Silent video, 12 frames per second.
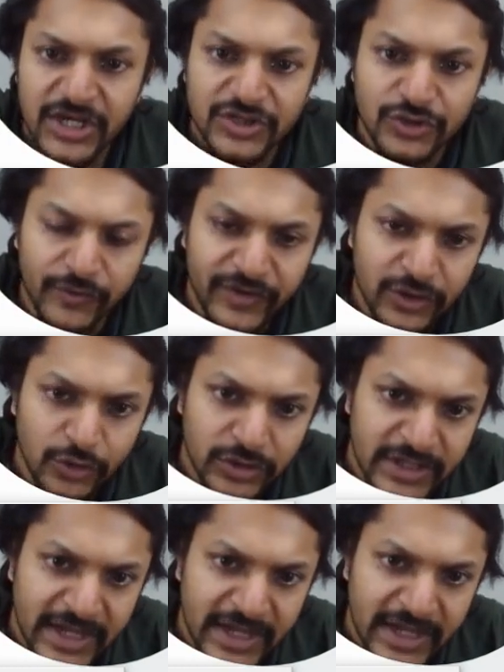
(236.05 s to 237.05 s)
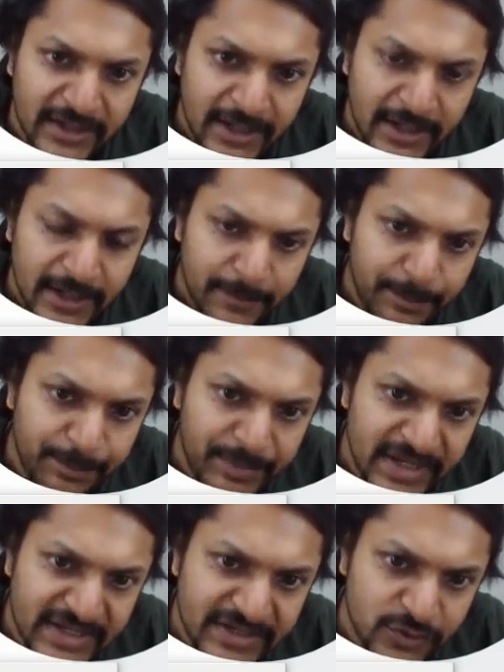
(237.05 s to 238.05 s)
So we know that
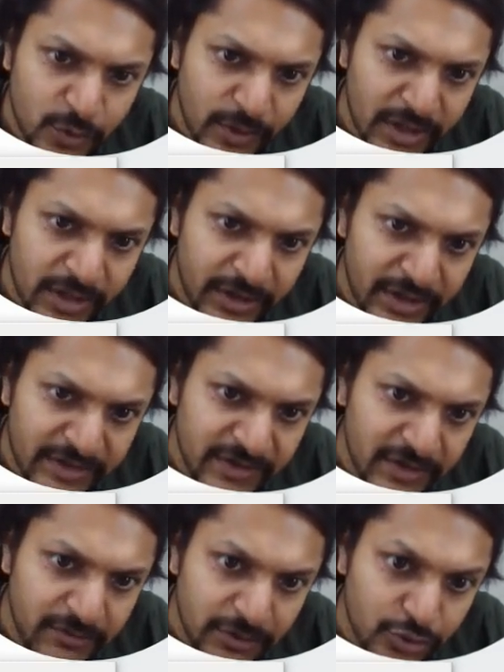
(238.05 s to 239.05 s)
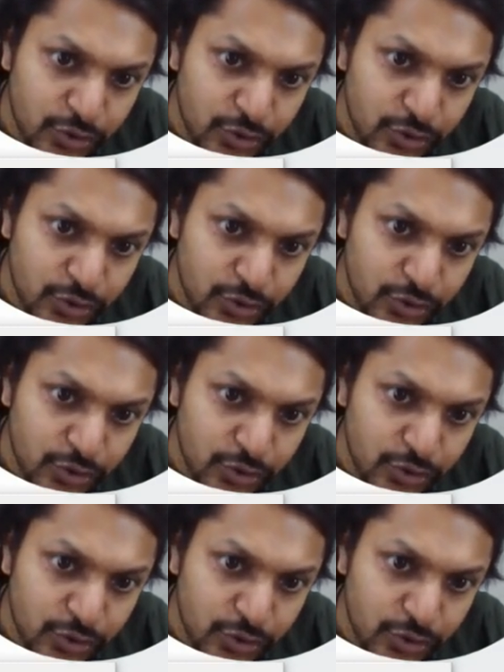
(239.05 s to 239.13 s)
p square is equal to